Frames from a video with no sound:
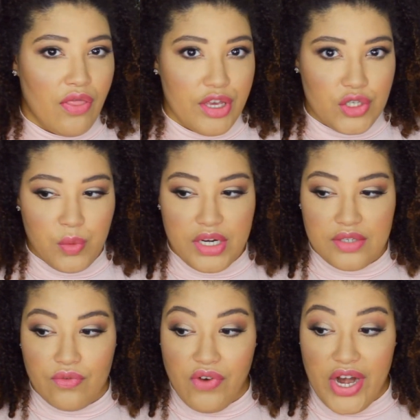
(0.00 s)
this one
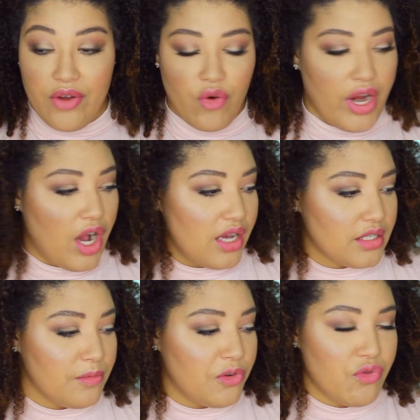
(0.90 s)
is very, very
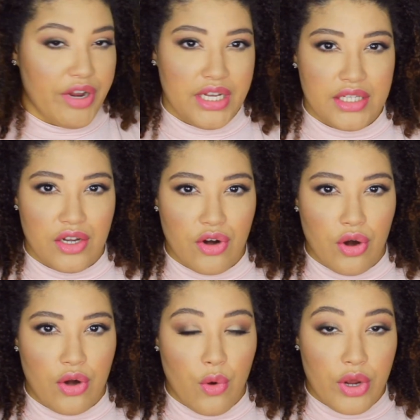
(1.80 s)
awesome for ringlets and
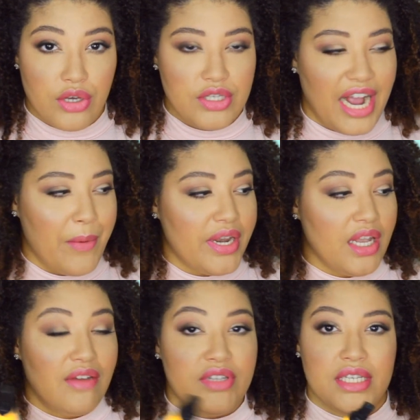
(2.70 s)
coils. I would
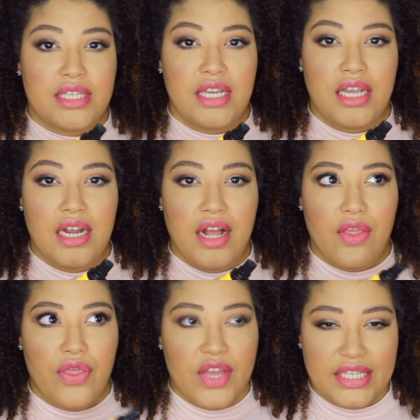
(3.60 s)
love to see
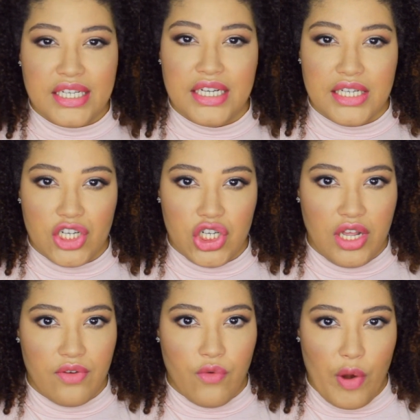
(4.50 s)
this
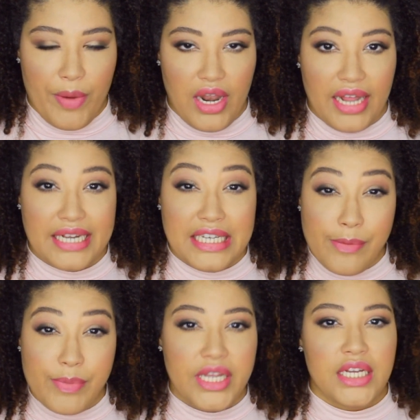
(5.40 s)
conditioning formula,
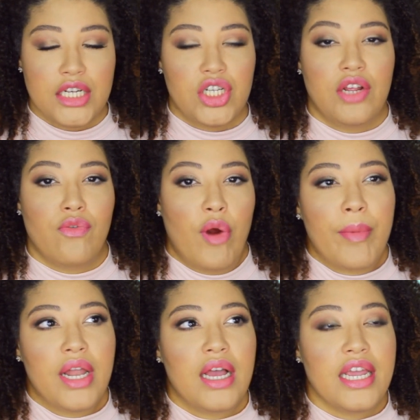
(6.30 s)
deeply conditioning
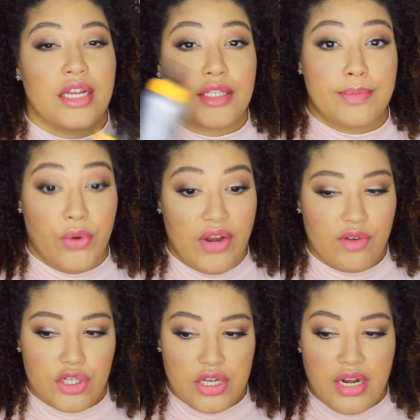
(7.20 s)
formula in a spray
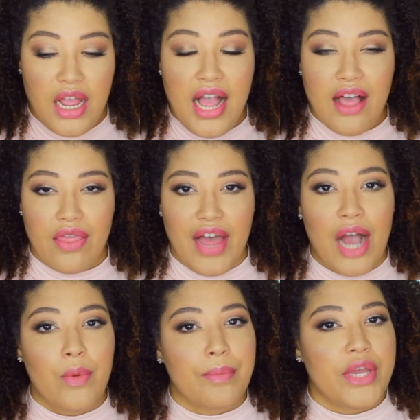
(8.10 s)
version.
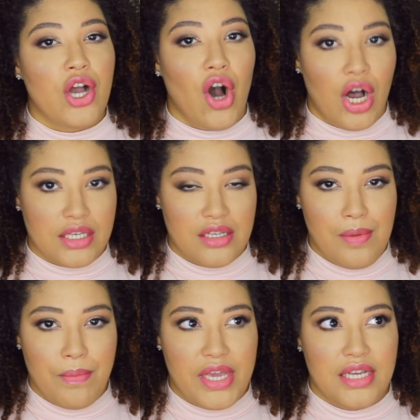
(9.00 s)
That would be
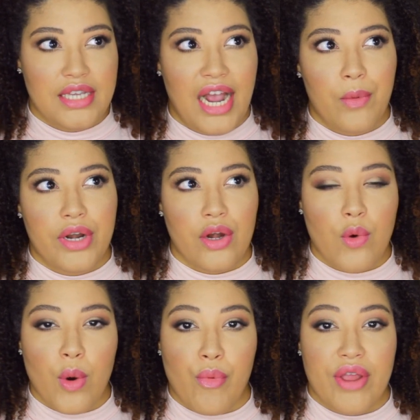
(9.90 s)
awesome because I would
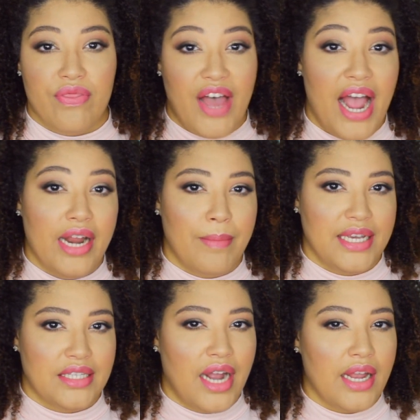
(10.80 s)
incorporate that in my
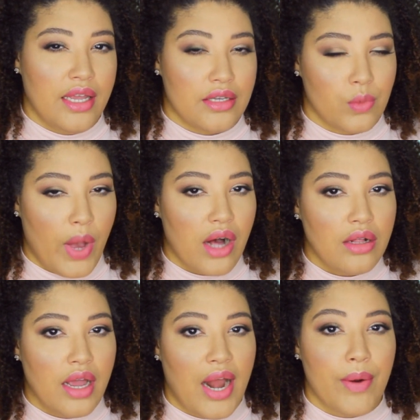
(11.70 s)
styling as
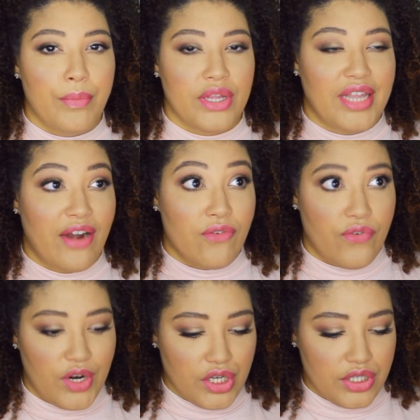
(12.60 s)
well. And I would put that
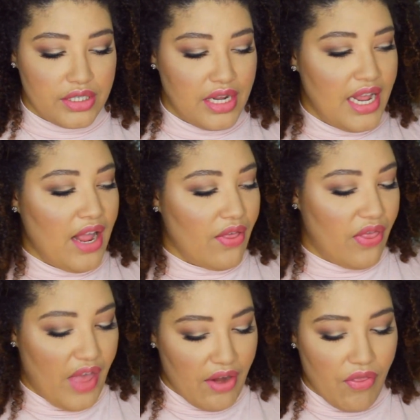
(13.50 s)
first,
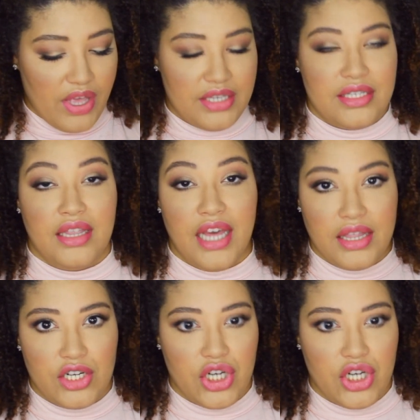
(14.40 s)
then this, then the